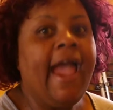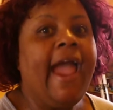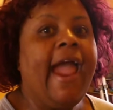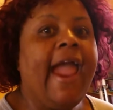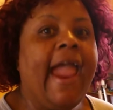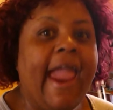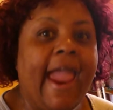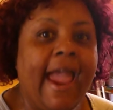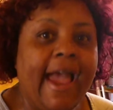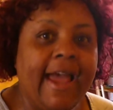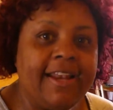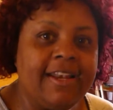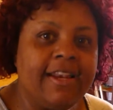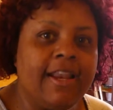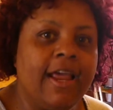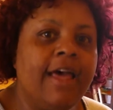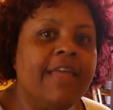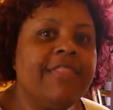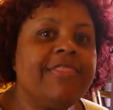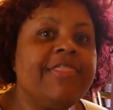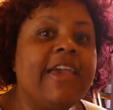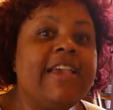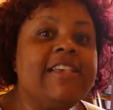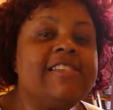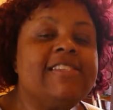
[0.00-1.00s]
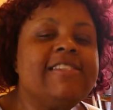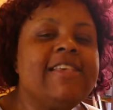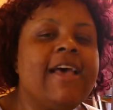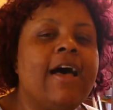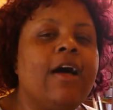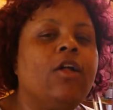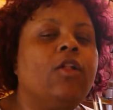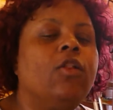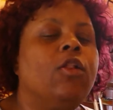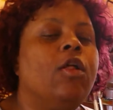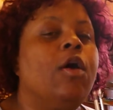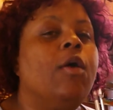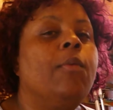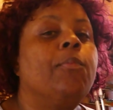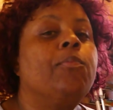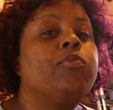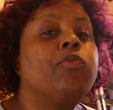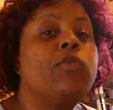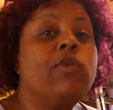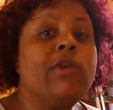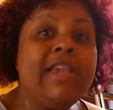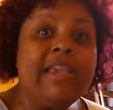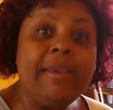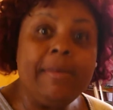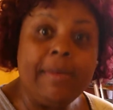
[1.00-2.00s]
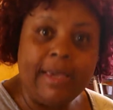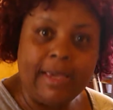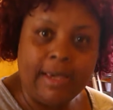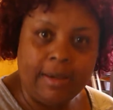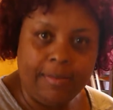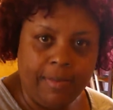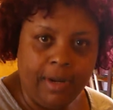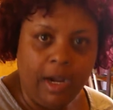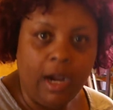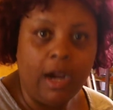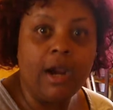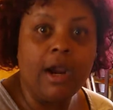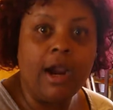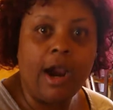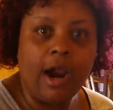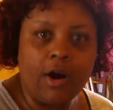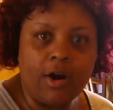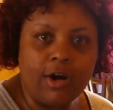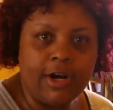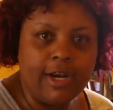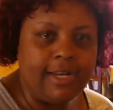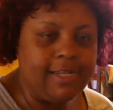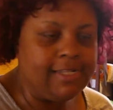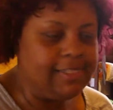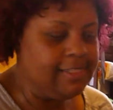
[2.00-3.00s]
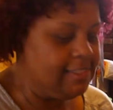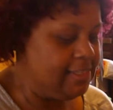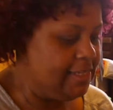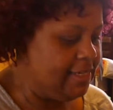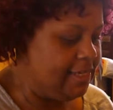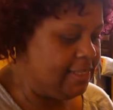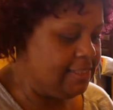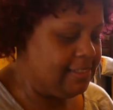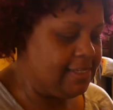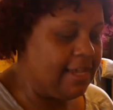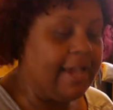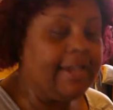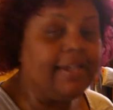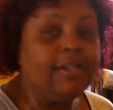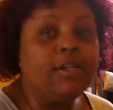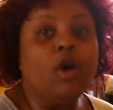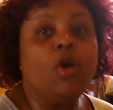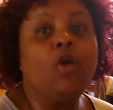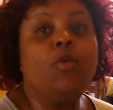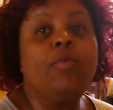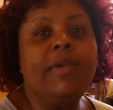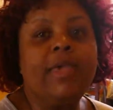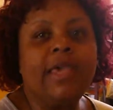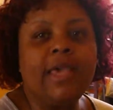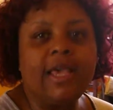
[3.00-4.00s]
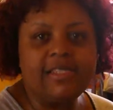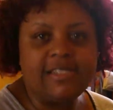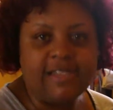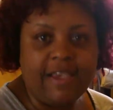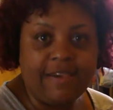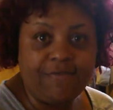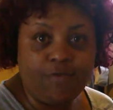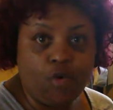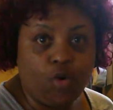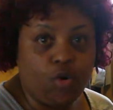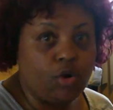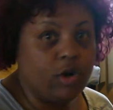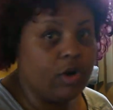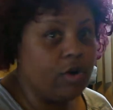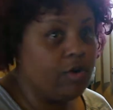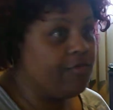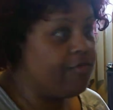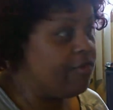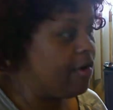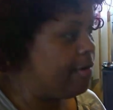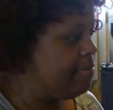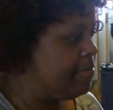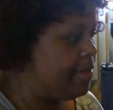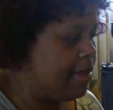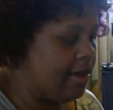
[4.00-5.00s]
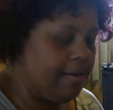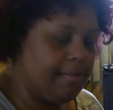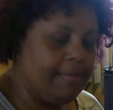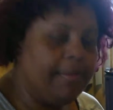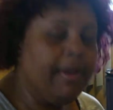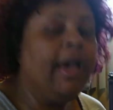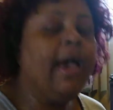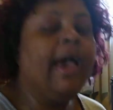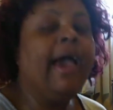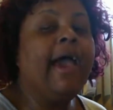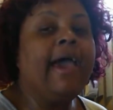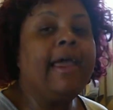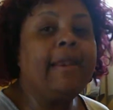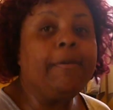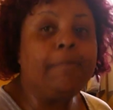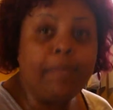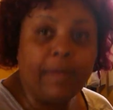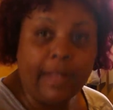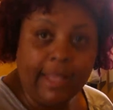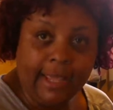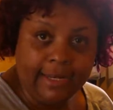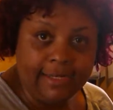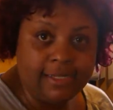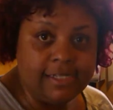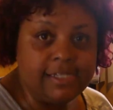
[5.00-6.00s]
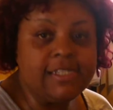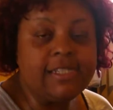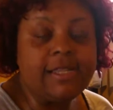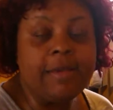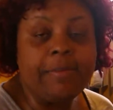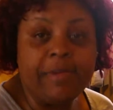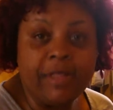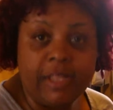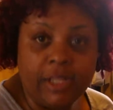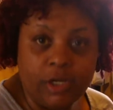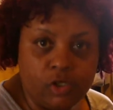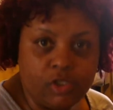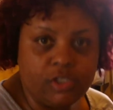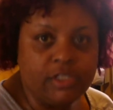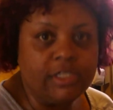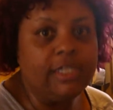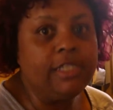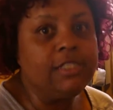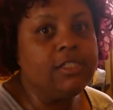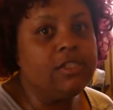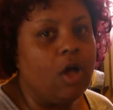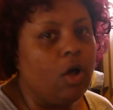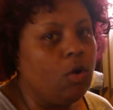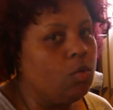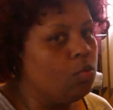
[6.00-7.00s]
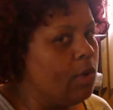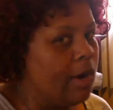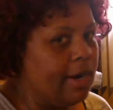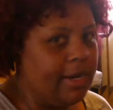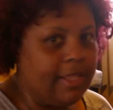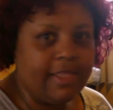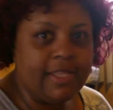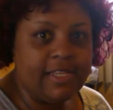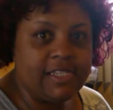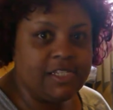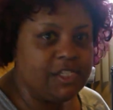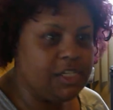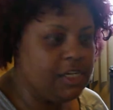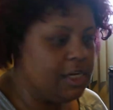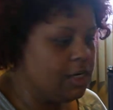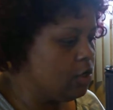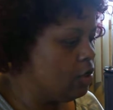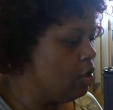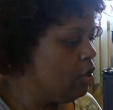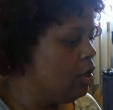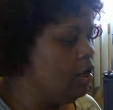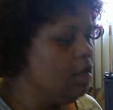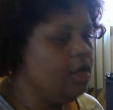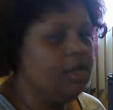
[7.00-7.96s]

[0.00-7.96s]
And they sell premium garden seeds. I know because I've ordered from them and planted some of their seeds already this year.